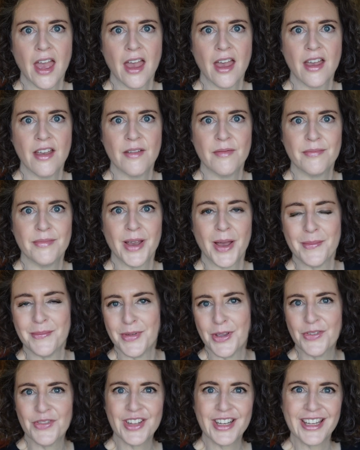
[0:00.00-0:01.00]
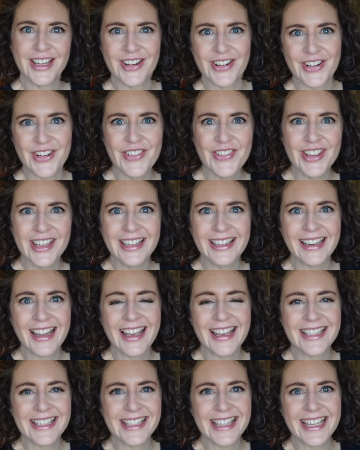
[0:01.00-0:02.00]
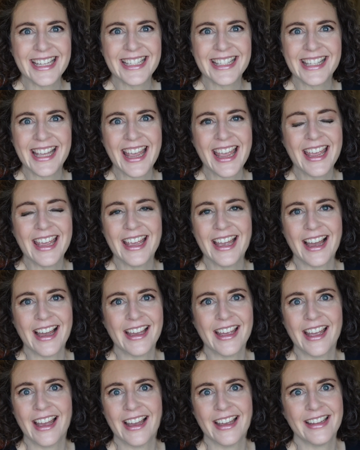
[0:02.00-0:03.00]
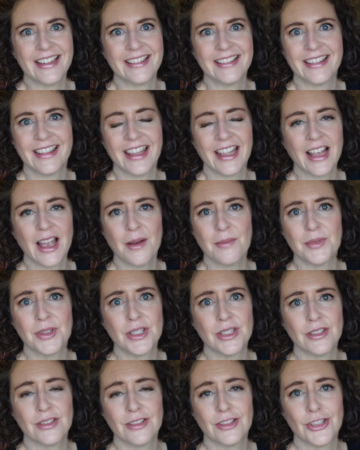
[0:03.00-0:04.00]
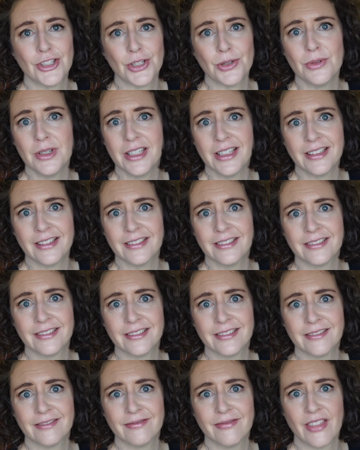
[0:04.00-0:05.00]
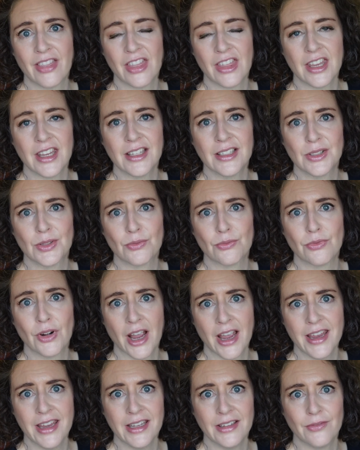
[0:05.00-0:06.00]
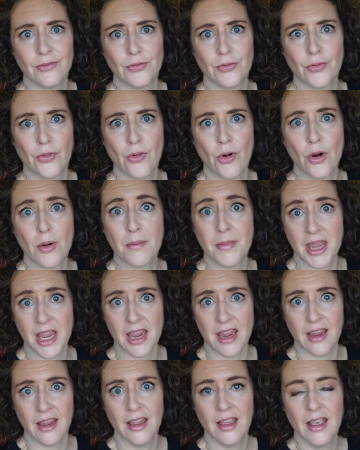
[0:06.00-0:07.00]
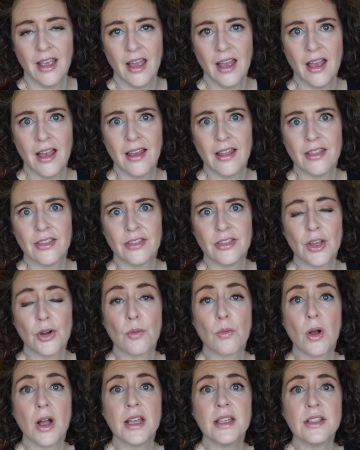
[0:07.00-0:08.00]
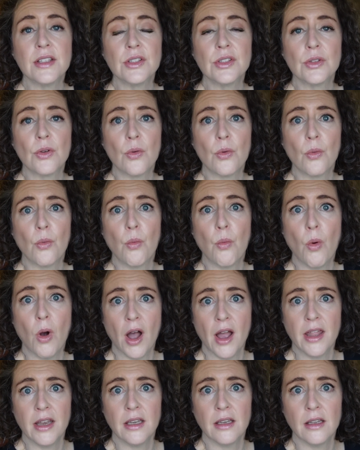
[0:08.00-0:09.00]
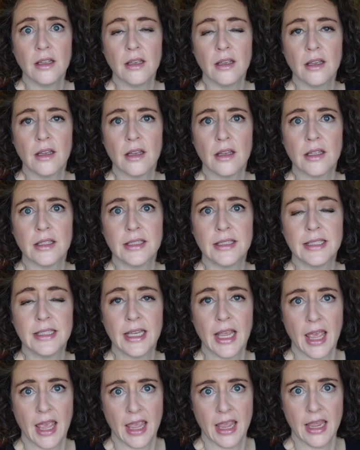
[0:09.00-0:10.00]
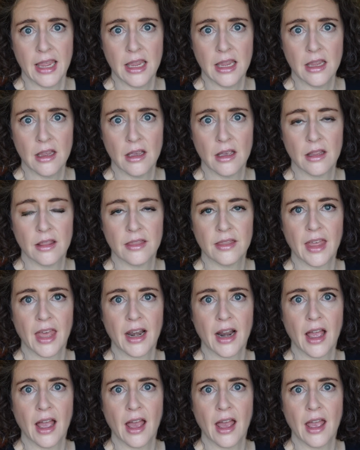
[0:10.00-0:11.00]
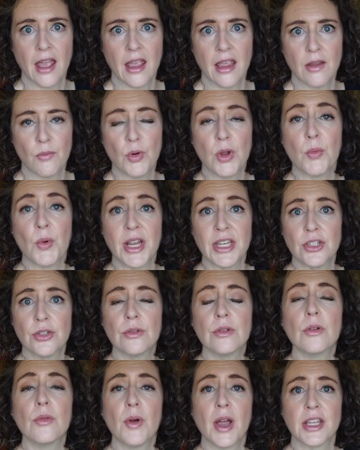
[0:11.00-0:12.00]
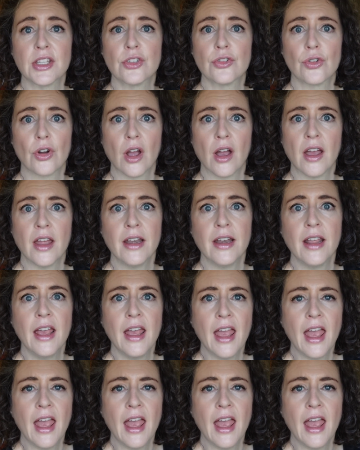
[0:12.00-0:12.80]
am moving and grooving, as they say. I, I think I'm doing things right for me. There was one day that I we went to a restaurant